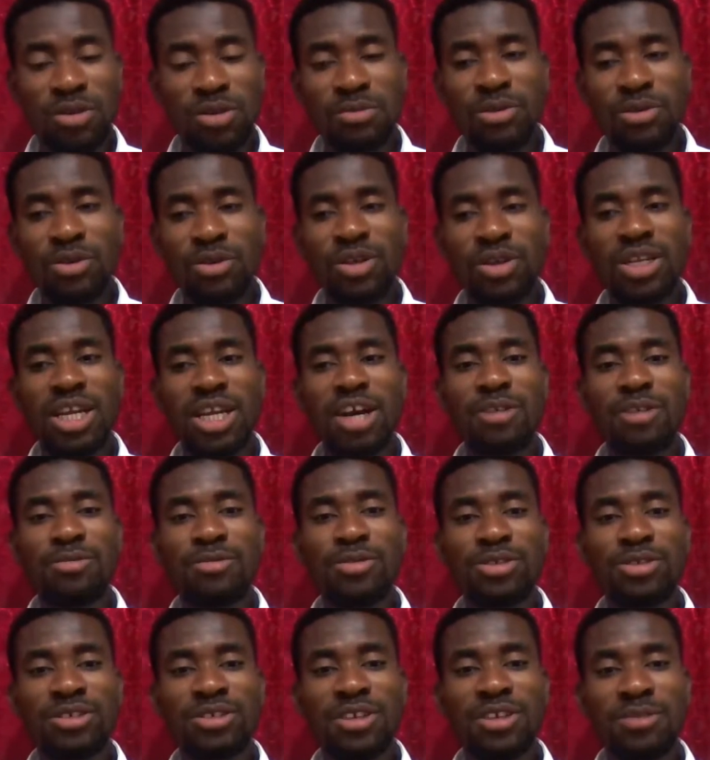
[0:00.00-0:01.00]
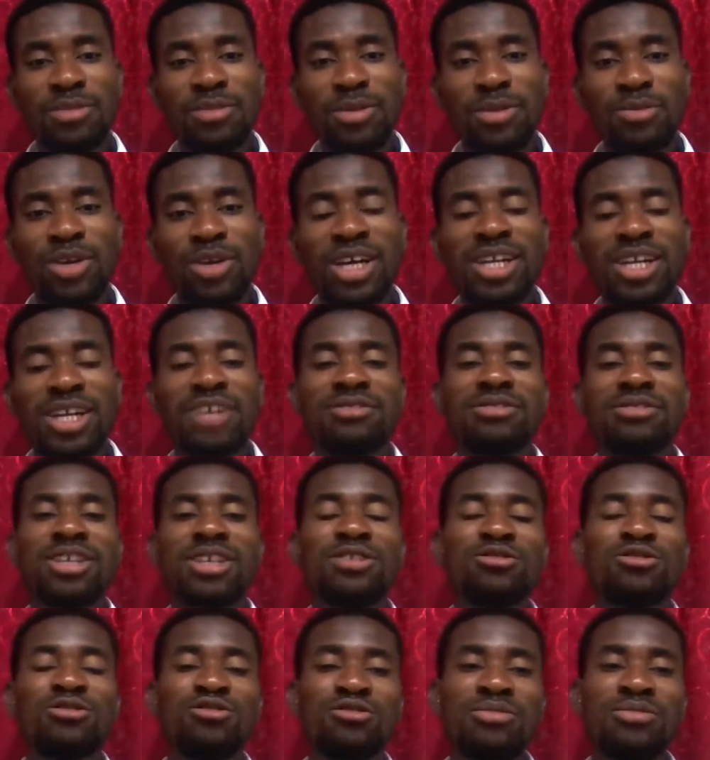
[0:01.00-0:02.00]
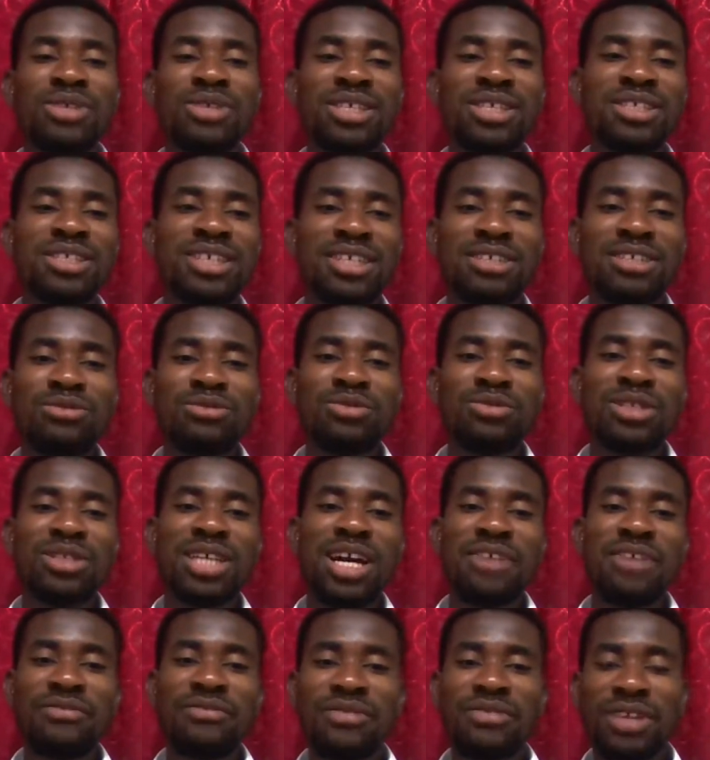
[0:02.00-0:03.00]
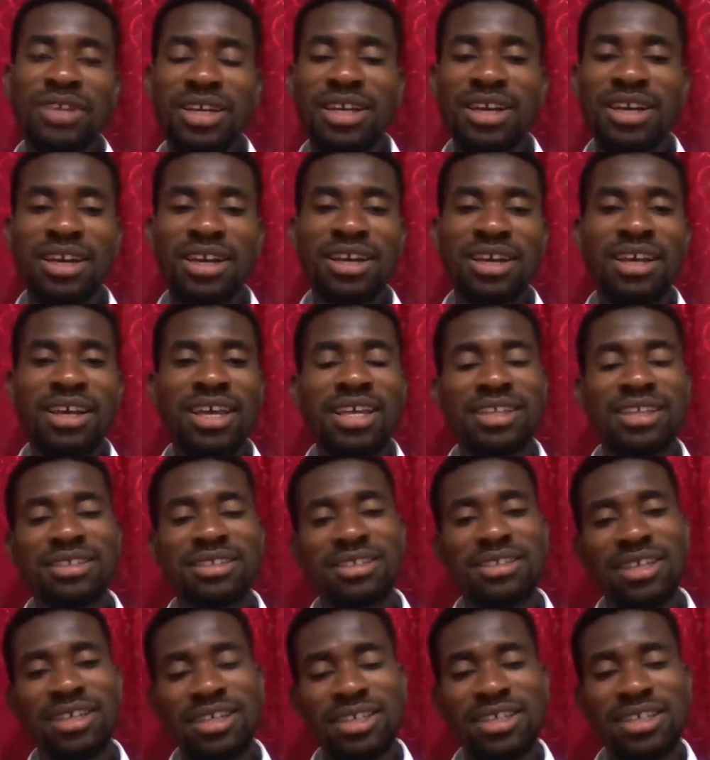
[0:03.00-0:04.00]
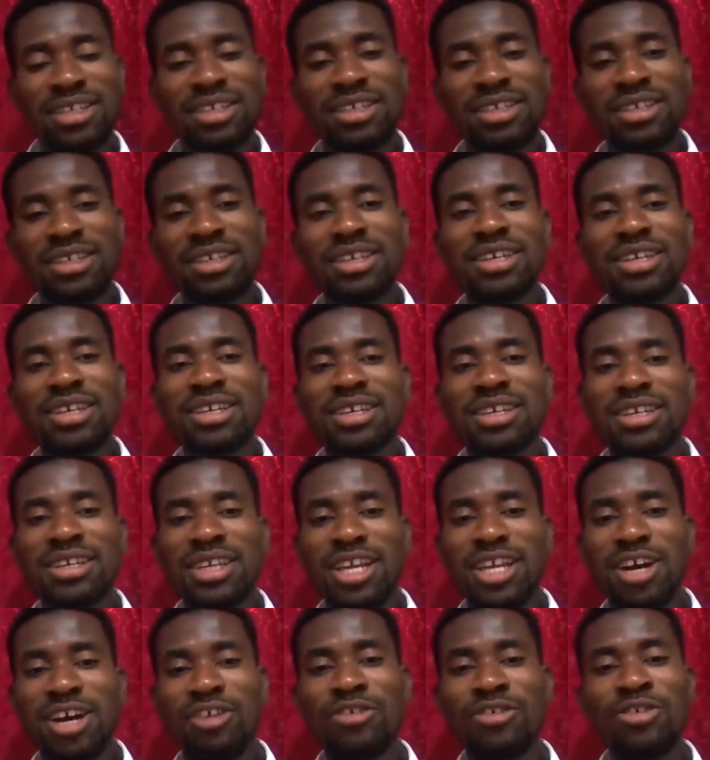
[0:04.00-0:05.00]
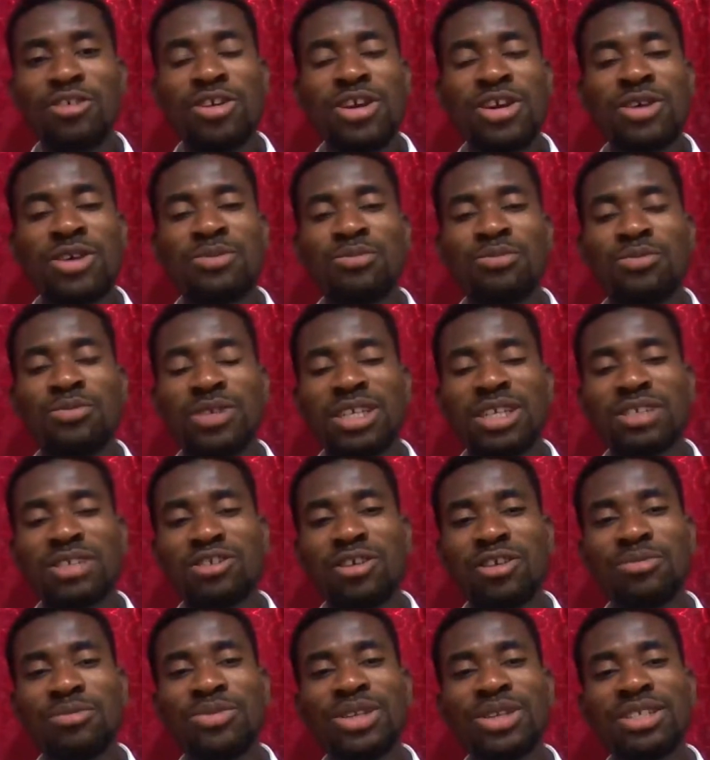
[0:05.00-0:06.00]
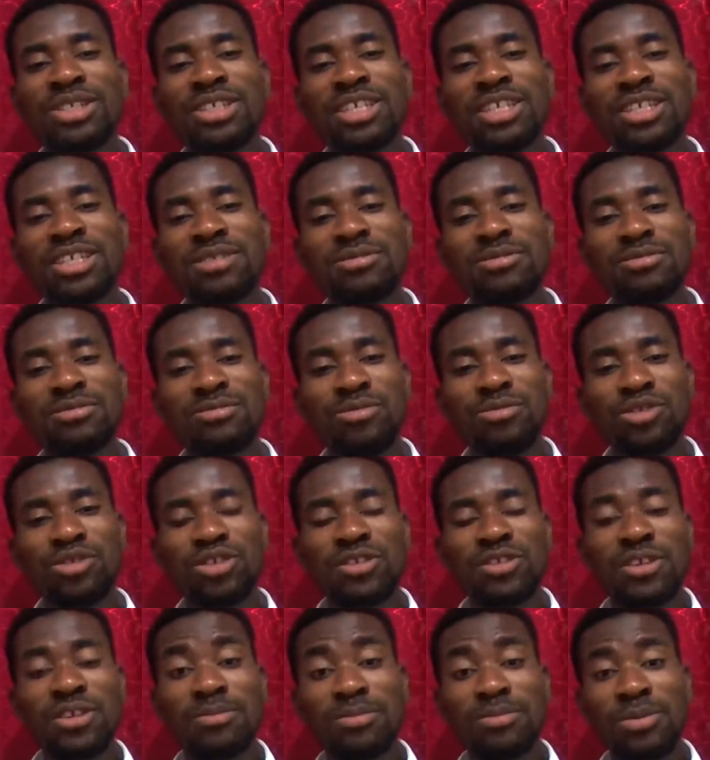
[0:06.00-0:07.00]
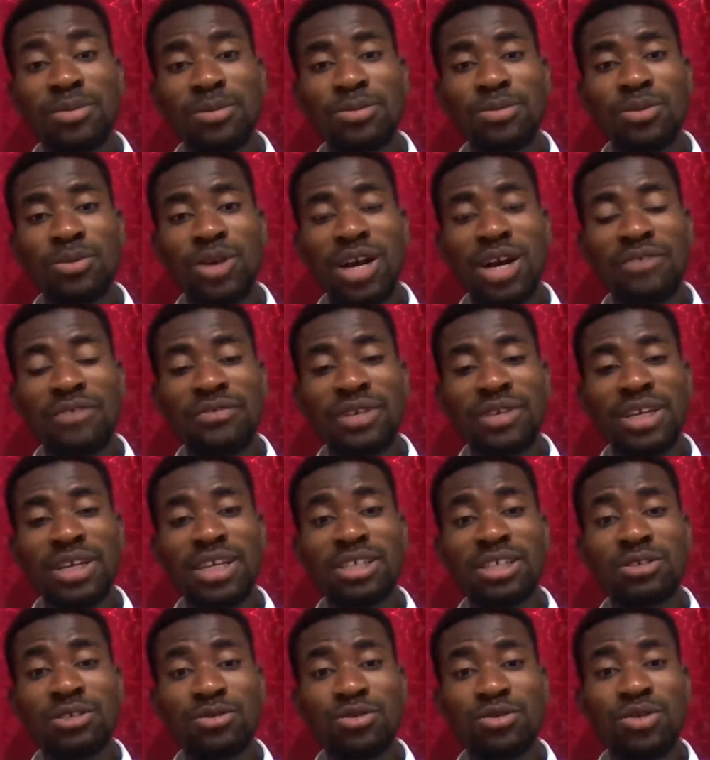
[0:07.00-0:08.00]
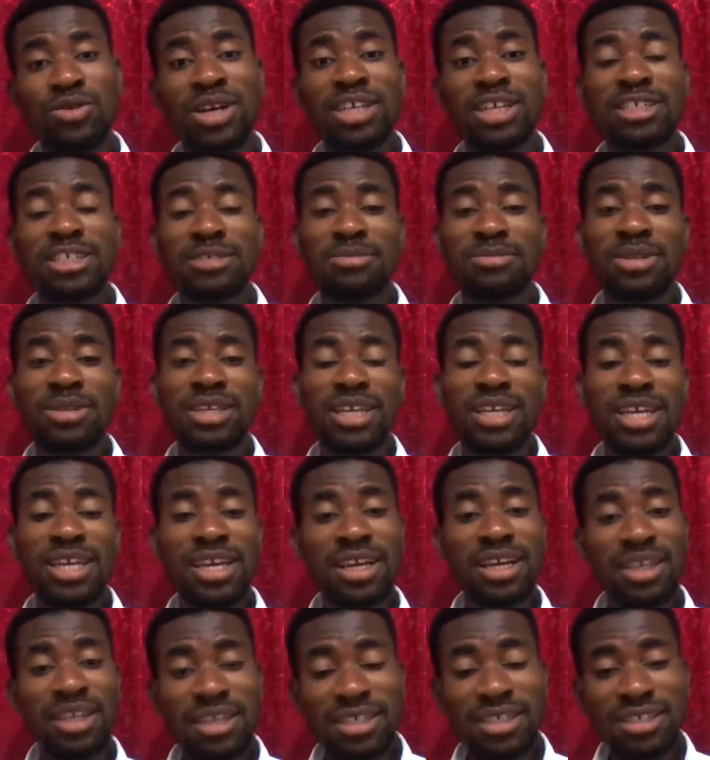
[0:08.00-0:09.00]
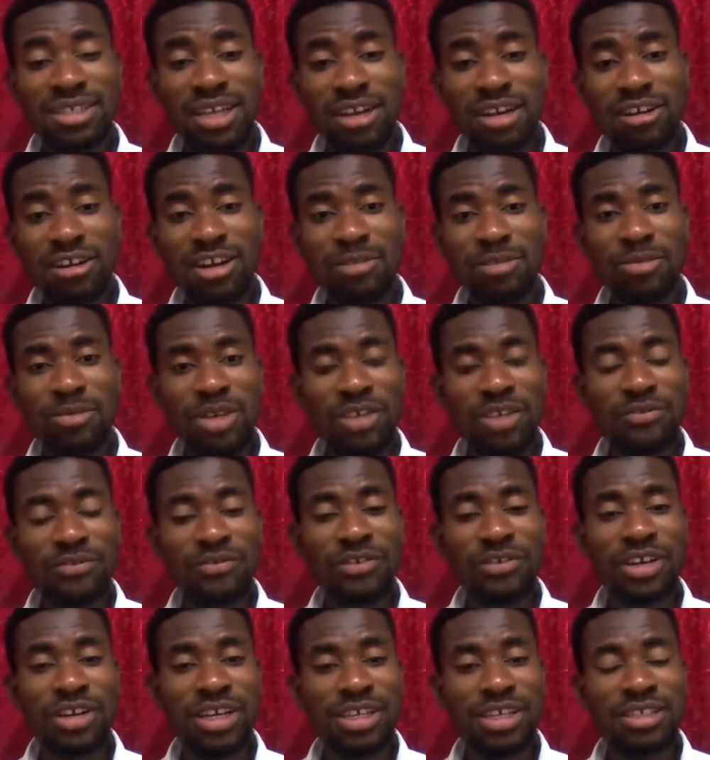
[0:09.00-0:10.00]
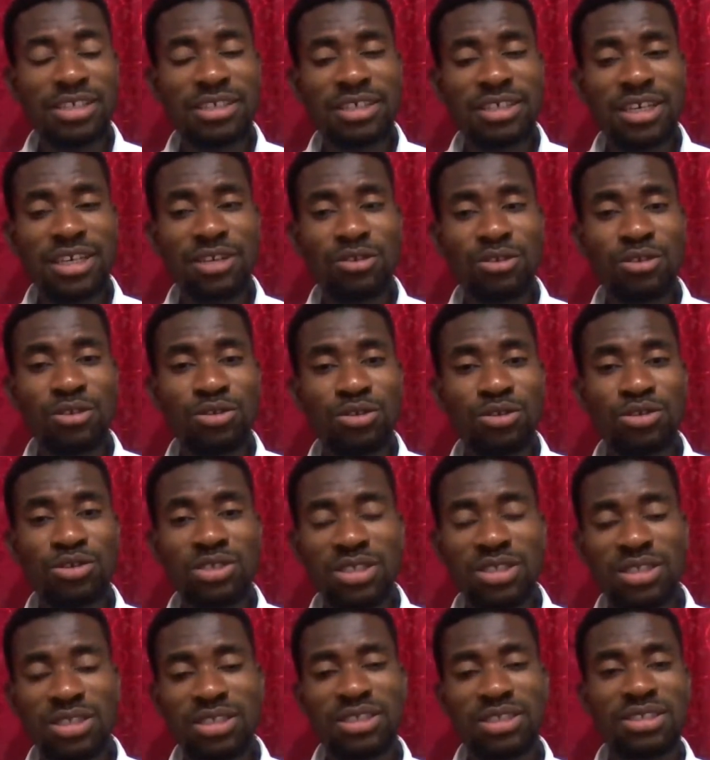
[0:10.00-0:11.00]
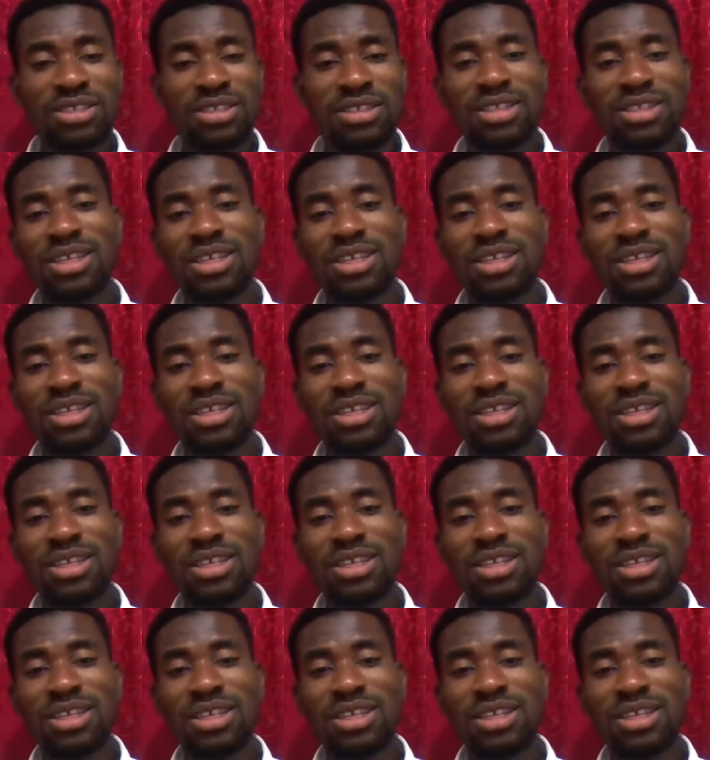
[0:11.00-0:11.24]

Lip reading: because now most of the people are now trying to do business with Africa and Turkey. Now these companies need most of the people, Africans, who can speak English, Arabic, French, and all these